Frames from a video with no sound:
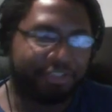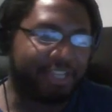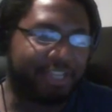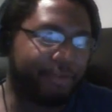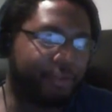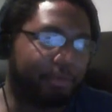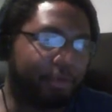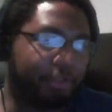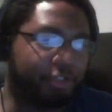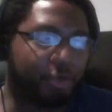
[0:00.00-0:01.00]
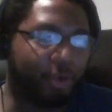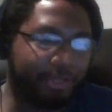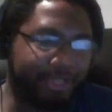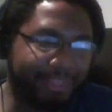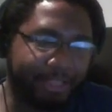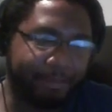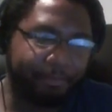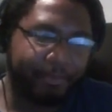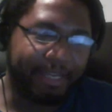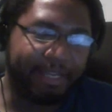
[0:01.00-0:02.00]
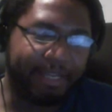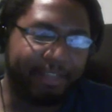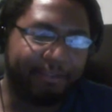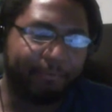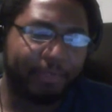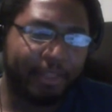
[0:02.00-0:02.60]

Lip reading: she's having trouble controlling them. And